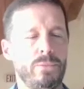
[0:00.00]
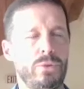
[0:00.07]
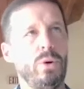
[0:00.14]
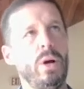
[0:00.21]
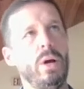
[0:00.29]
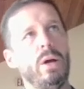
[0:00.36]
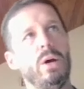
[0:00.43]

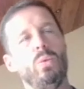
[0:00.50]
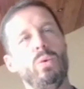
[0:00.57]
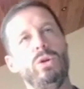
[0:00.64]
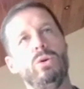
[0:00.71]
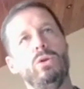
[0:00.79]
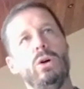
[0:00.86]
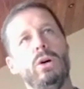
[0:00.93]
So
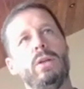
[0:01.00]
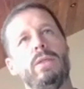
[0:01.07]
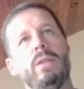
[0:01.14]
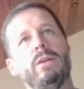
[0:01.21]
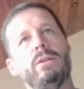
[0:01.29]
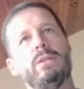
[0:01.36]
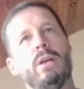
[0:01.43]
when you look
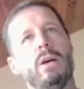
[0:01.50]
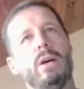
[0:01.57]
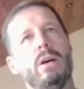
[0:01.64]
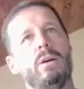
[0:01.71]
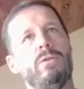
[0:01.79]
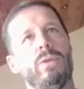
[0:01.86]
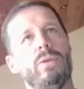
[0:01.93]
at this,
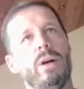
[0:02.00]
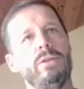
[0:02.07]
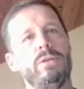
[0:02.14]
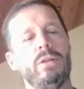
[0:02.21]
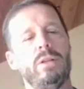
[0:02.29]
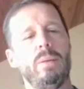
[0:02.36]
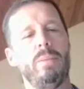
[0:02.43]

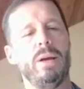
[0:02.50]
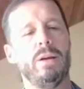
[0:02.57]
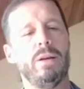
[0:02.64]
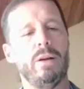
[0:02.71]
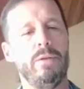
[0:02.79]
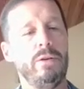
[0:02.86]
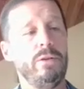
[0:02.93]
friends, do they make a
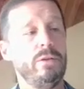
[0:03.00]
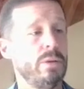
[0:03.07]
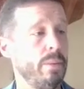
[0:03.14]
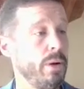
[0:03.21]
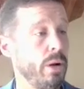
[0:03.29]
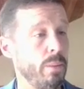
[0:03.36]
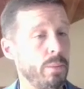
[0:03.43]
difference?
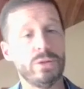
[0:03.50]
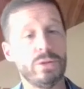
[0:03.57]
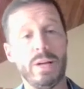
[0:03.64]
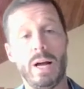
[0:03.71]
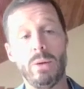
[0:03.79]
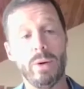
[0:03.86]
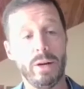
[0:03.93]
I mean, almost
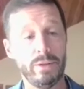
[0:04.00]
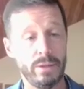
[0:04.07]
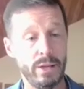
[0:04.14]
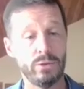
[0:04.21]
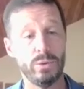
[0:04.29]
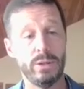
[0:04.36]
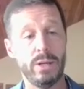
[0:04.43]

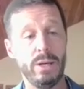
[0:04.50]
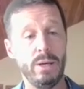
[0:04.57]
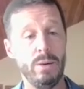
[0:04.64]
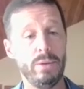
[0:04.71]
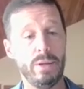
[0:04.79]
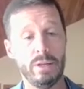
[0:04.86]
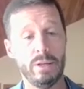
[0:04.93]
dollarizing, that's what they
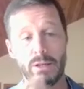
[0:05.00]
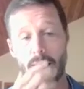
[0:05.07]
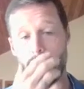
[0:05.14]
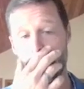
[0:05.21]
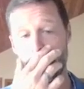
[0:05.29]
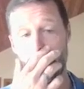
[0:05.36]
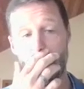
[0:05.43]
did with this. It
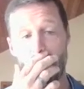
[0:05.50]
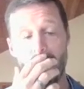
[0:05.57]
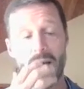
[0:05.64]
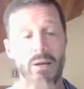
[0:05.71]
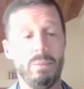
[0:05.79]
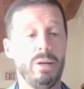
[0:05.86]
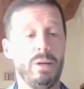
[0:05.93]
actually can
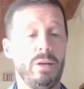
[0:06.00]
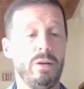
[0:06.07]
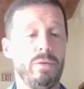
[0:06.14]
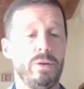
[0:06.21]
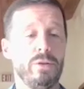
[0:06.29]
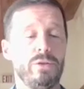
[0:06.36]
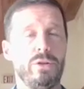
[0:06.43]
make a big
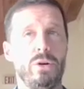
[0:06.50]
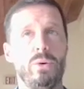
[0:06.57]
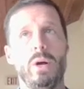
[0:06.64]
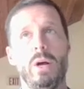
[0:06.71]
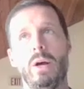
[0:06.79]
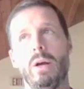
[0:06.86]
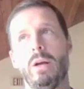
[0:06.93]
difference.
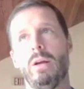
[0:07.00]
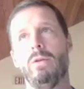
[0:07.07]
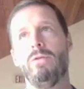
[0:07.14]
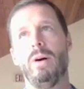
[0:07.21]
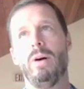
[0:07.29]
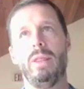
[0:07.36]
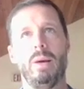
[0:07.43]
So,
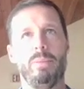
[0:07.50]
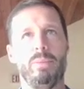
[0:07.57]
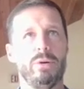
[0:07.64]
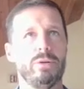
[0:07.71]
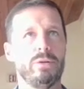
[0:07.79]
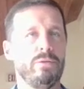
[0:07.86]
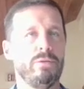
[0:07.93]
find that
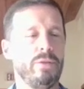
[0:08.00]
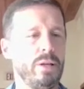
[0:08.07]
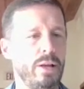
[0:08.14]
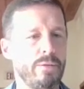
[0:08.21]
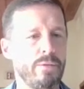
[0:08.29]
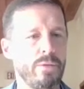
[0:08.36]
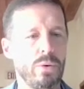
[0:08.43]
person,
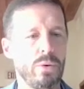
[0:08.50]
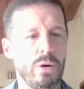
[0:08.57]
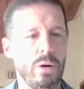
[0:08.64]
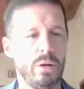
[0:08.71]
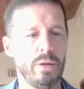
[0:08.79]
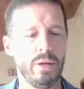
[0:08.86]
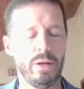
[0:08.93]
find that phone
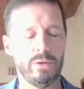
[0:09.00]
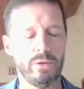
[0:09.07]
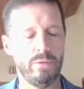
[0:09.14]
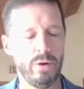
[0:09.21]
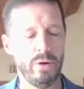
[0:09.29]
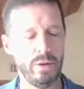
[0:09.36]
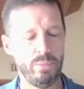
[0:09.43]
call. I think it's
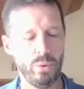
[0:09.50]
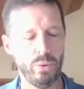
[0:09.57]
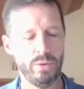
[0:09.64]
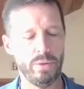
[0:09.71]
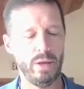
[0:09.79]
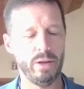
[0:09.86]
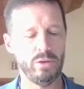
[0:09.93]
a very
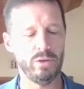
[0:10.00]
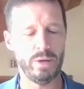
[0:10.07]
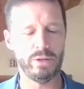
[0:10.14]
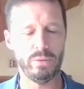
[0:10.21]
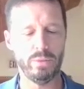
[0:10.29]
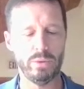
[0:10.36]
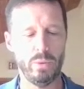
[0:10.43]
important thing,
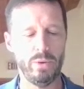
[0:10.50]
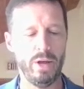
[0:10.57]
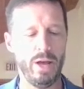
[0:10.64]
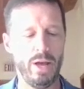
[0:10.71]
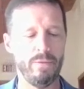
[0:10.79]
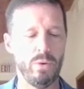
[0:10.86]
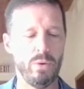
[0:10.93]
especially with what
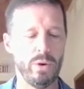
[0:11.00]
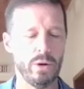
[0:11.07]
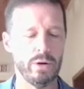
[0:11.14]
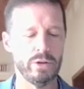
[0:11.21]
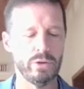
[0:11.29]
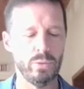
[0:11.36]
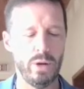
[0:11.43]
we have
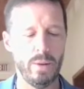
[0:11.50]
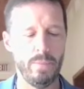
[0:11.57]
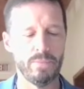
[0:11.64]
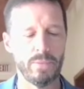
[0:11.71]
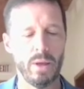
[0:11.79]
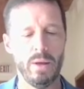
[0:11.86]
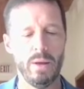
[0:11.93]
going on as well.